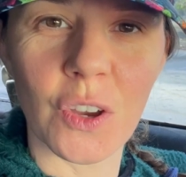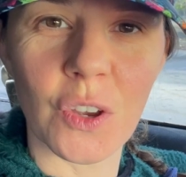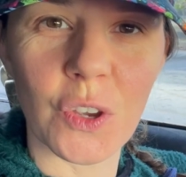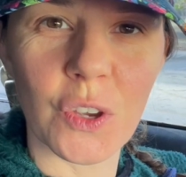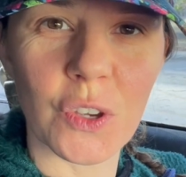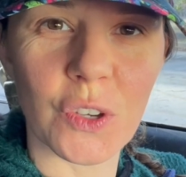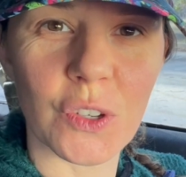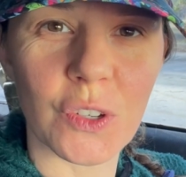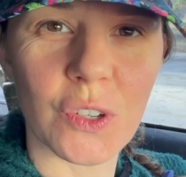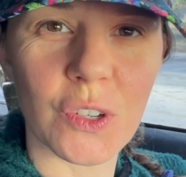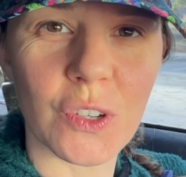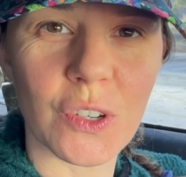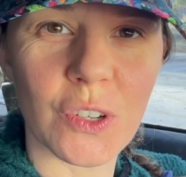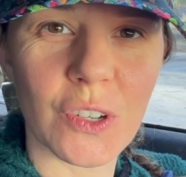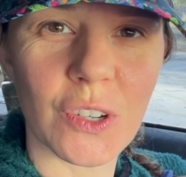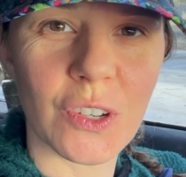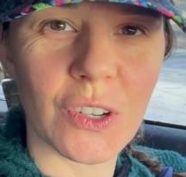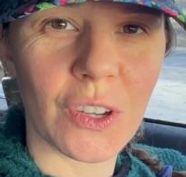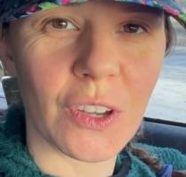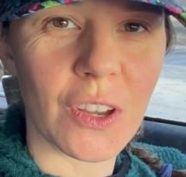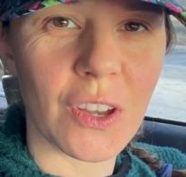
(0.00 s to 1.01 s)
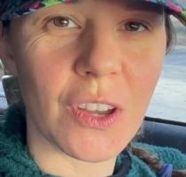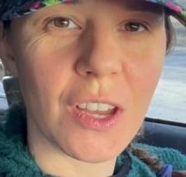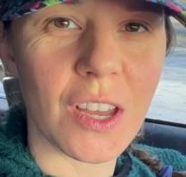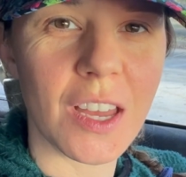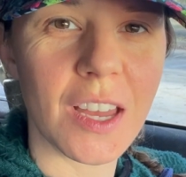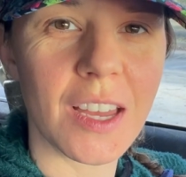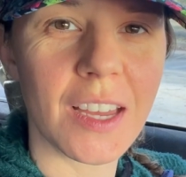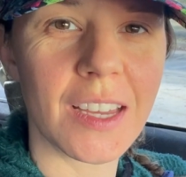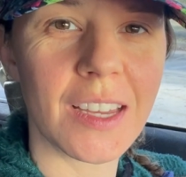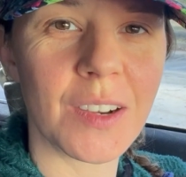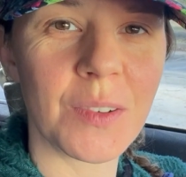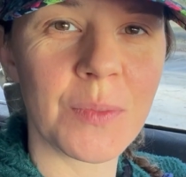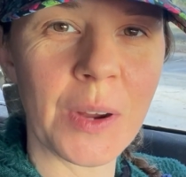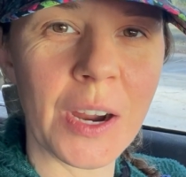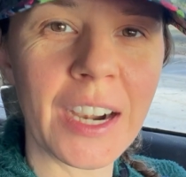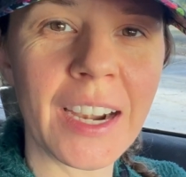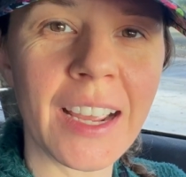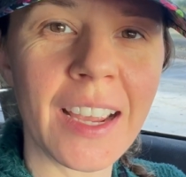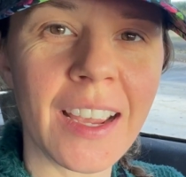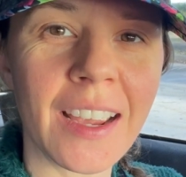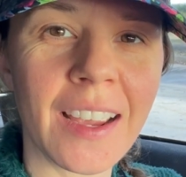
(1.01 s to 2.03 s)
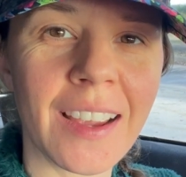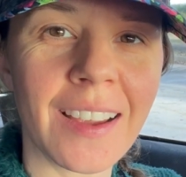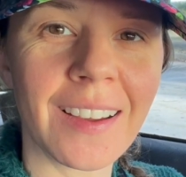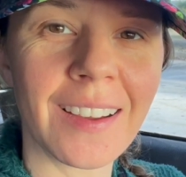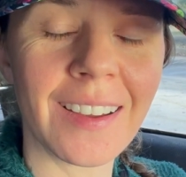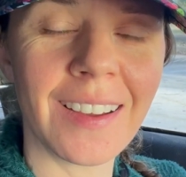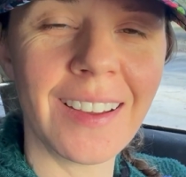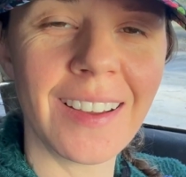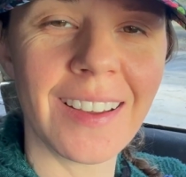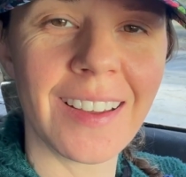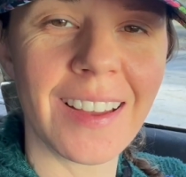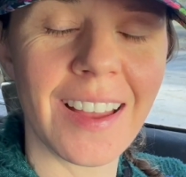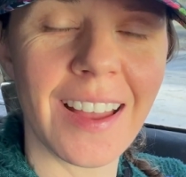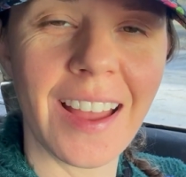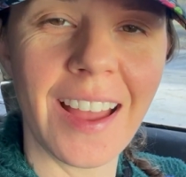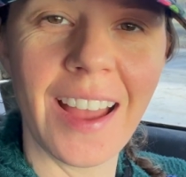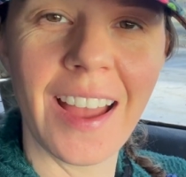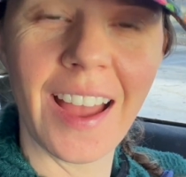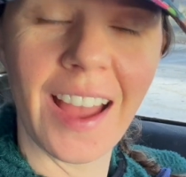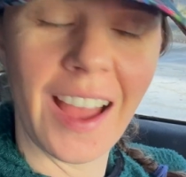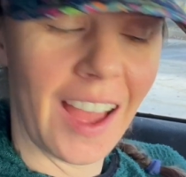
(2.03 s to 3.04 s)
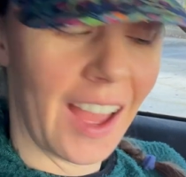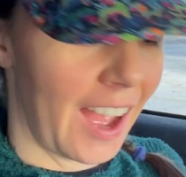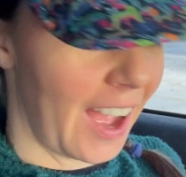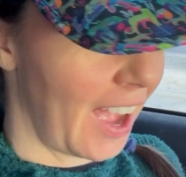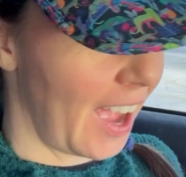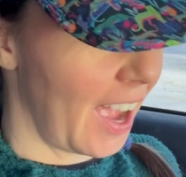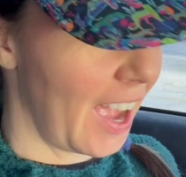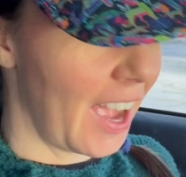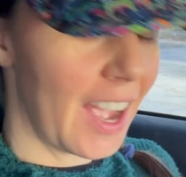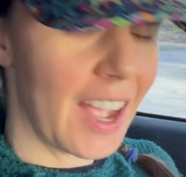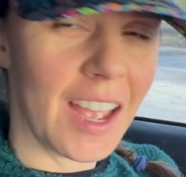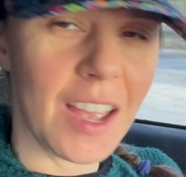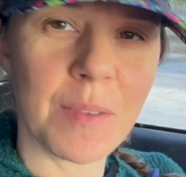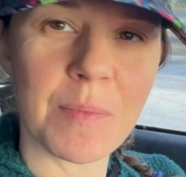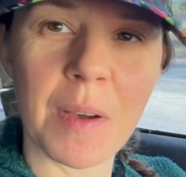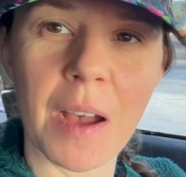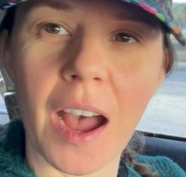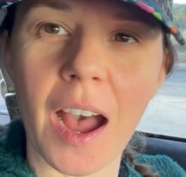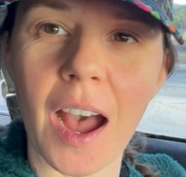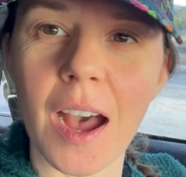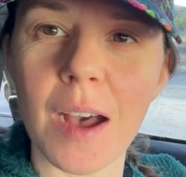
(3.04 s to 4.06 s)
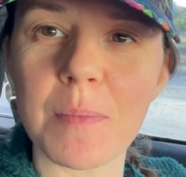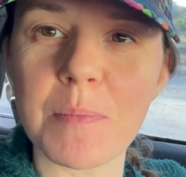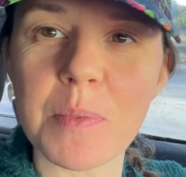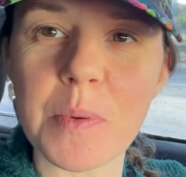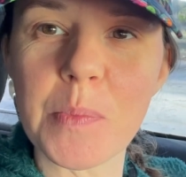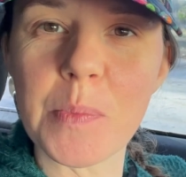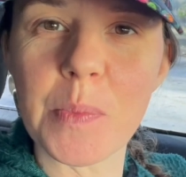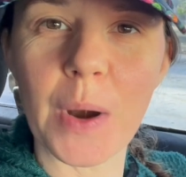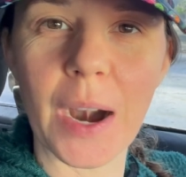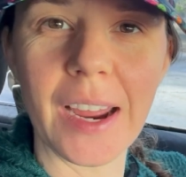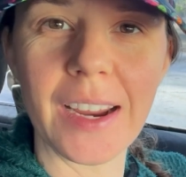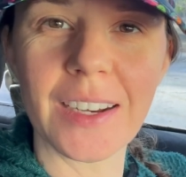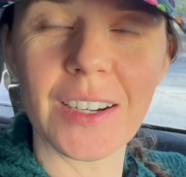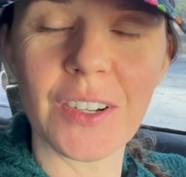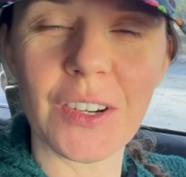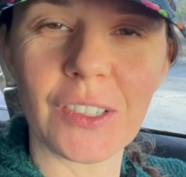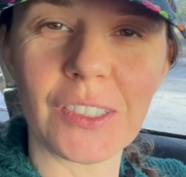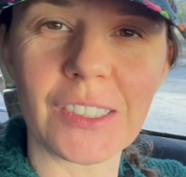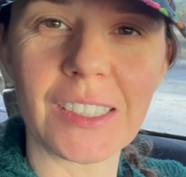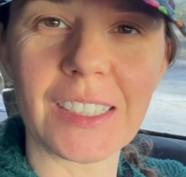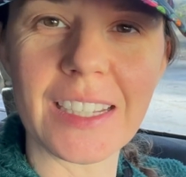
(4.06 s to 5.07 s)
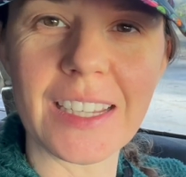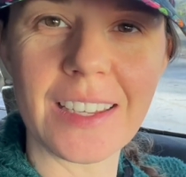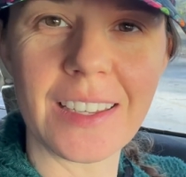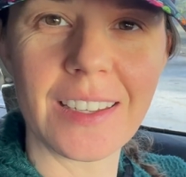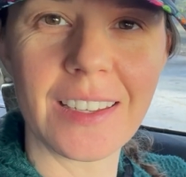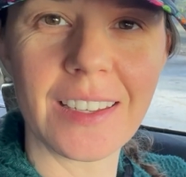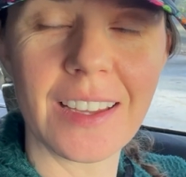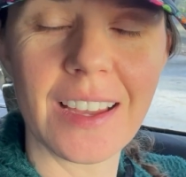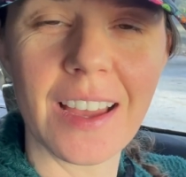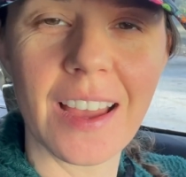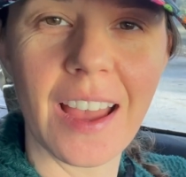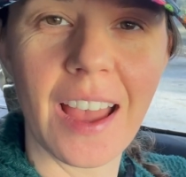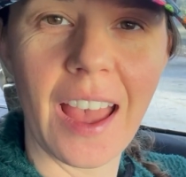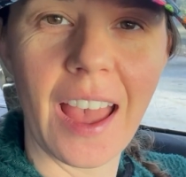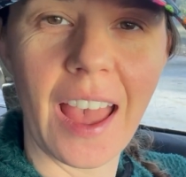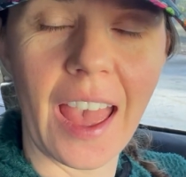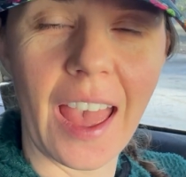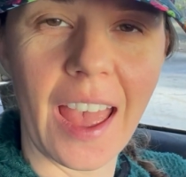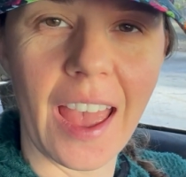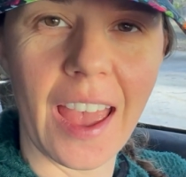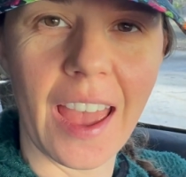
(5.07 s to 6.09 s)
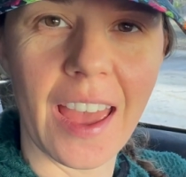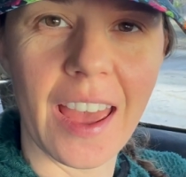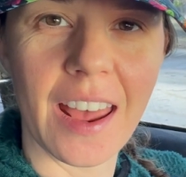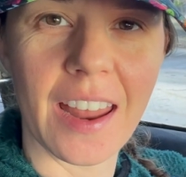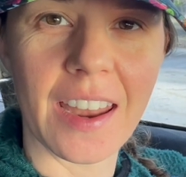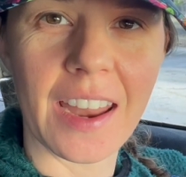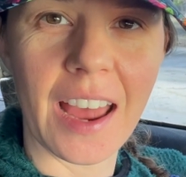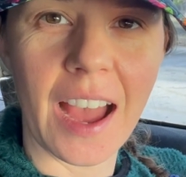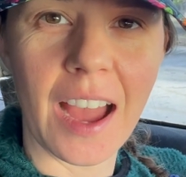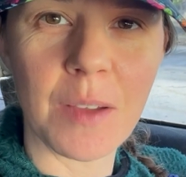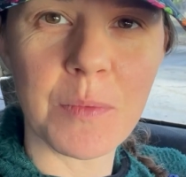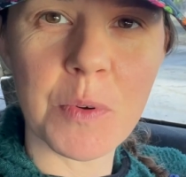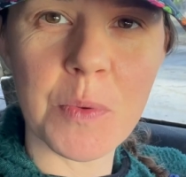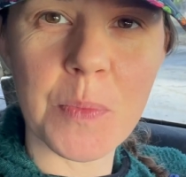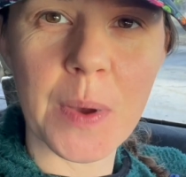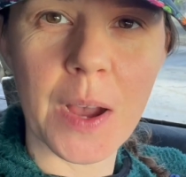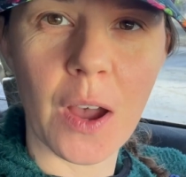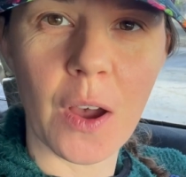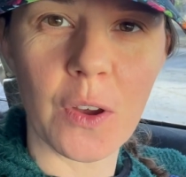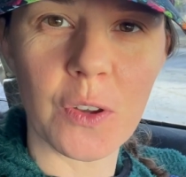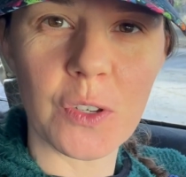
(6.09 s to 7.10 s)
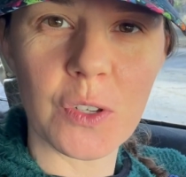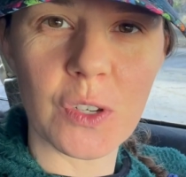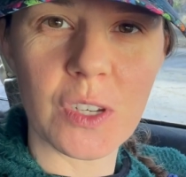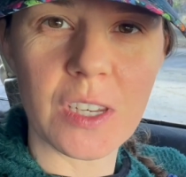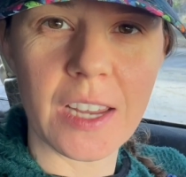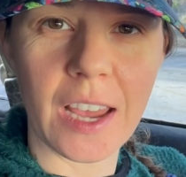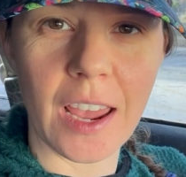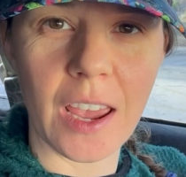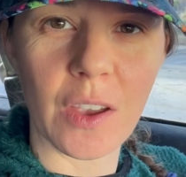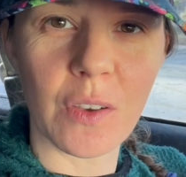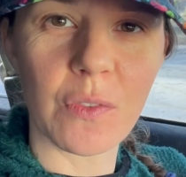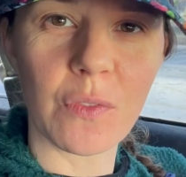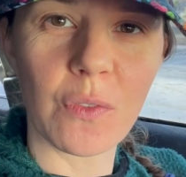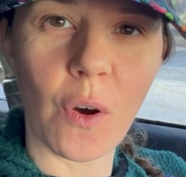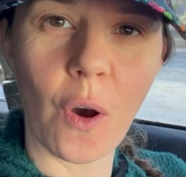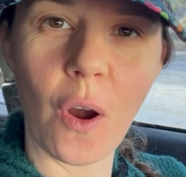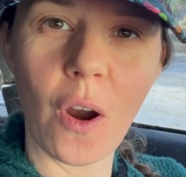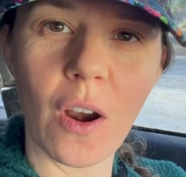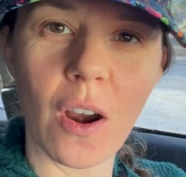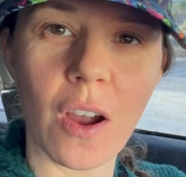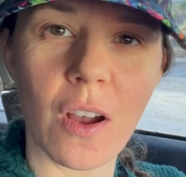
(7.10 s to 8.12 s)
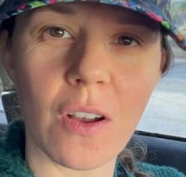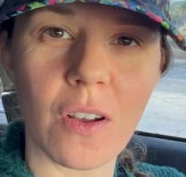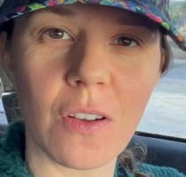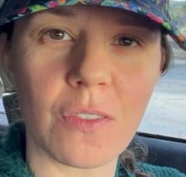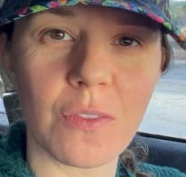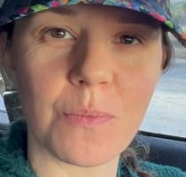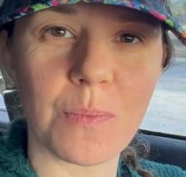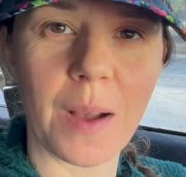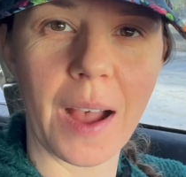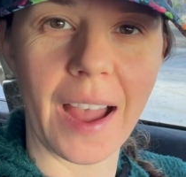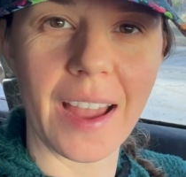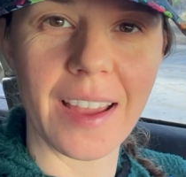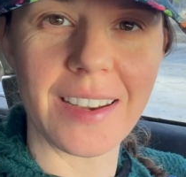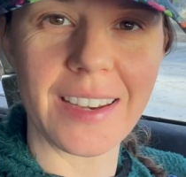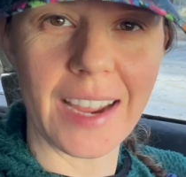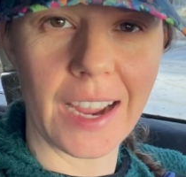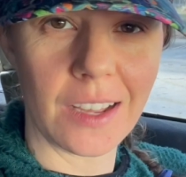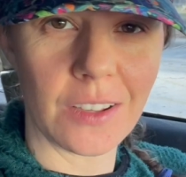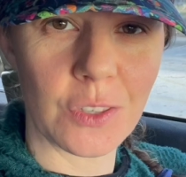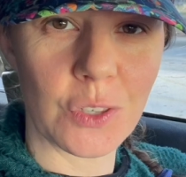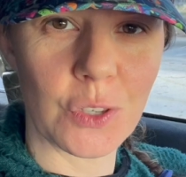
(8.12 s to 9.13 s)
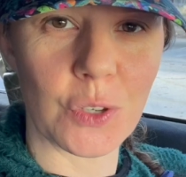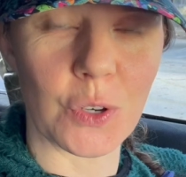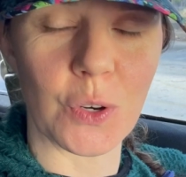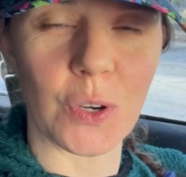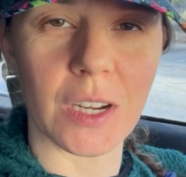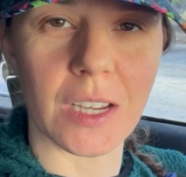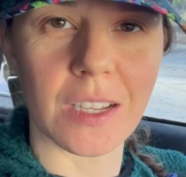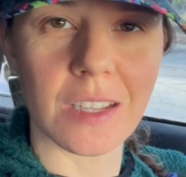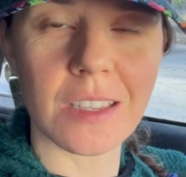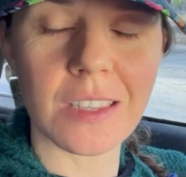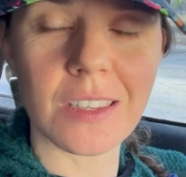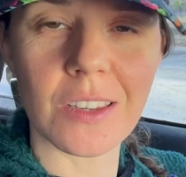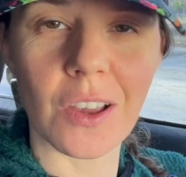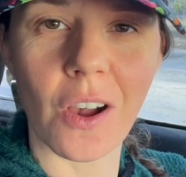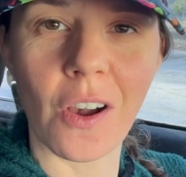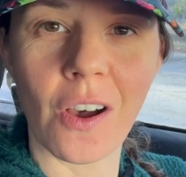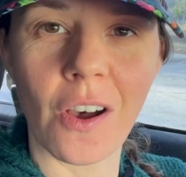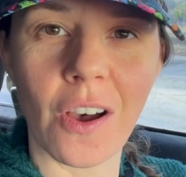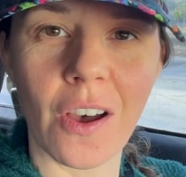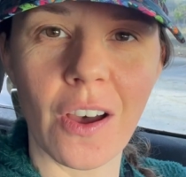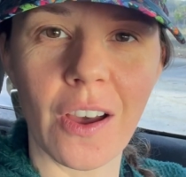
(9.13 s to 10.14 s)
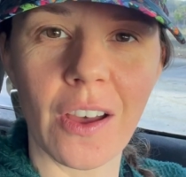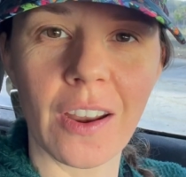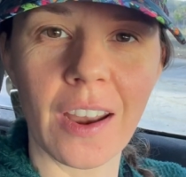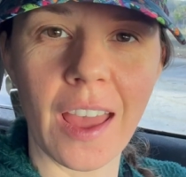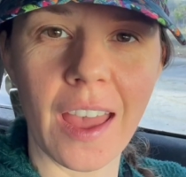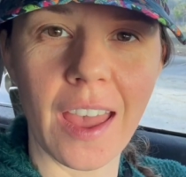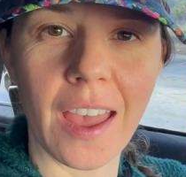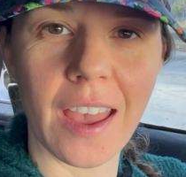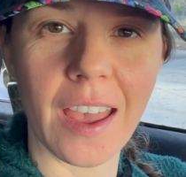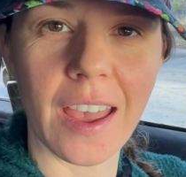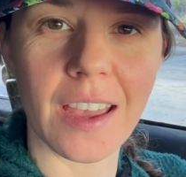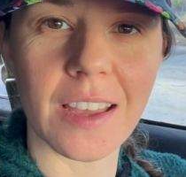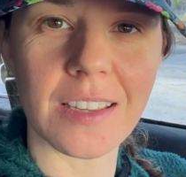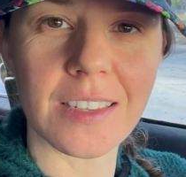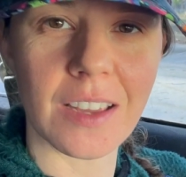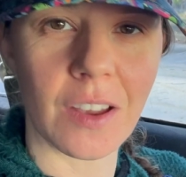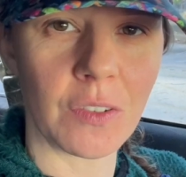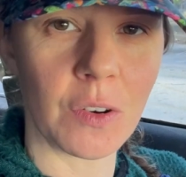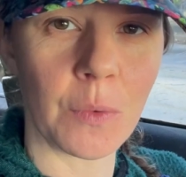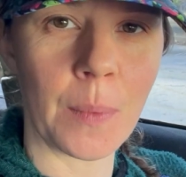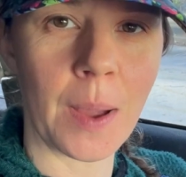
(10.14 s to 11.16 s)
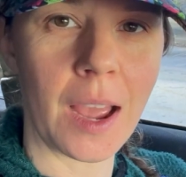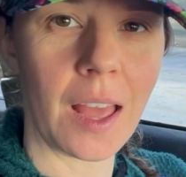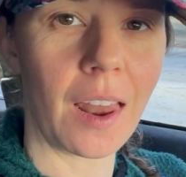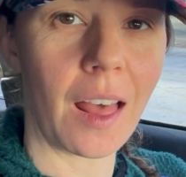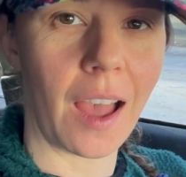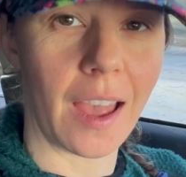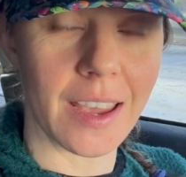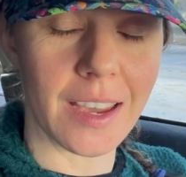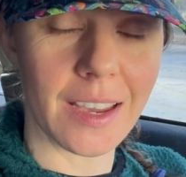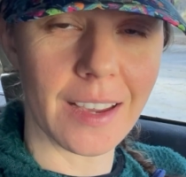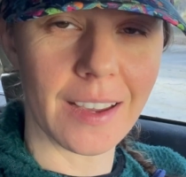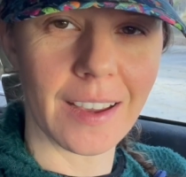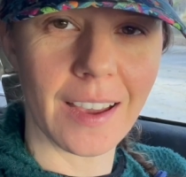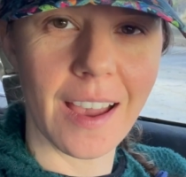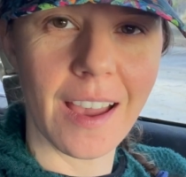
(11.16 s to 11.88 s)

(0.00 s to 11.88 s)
Good morning! I'm up bright and early and I'm about to take four of my dance students on a seven mile hike.